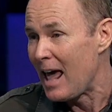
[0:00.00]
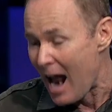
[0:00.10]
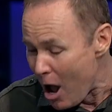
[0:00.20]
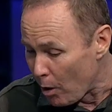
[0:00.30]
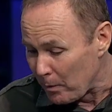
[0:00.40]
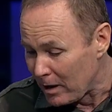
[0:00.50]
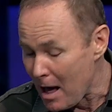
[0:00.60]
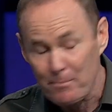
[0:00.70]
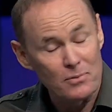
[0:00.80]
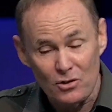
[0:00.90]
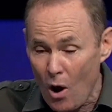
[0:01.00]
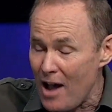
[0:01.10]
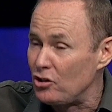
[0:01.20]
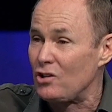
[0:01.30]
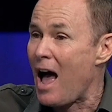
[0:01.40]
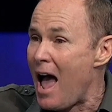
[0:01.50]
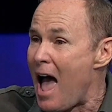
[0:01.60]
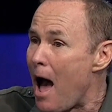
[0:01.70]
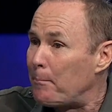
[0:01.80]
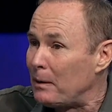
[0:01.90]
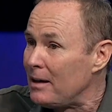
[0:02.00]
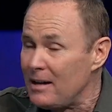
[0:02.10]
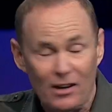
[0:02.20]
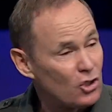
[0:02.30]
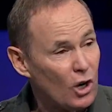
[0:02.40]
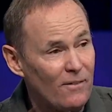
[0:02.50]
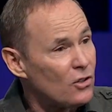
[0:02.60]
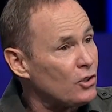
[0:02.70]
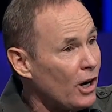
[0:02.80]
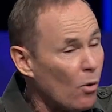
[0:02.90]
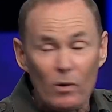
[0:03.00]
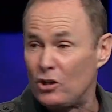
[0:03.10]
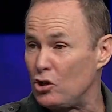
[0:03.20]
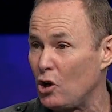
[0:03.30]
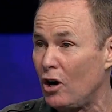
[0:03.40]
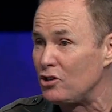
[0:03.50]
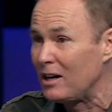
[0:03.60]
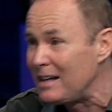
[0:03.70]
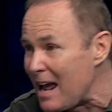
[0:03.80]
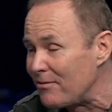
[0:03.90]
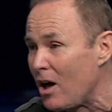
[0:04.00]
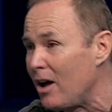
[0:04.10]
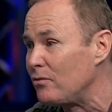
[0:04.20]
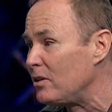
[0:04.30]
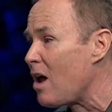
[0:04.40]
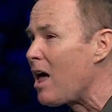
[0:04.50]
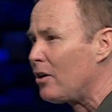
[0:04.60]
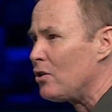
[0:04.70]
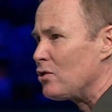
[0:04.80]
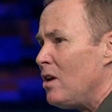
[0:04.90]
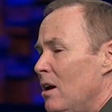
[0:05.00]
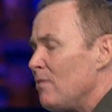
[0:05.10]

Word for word: And I opened it up, so I just, I happily, next service, you know, went to church and gave the $100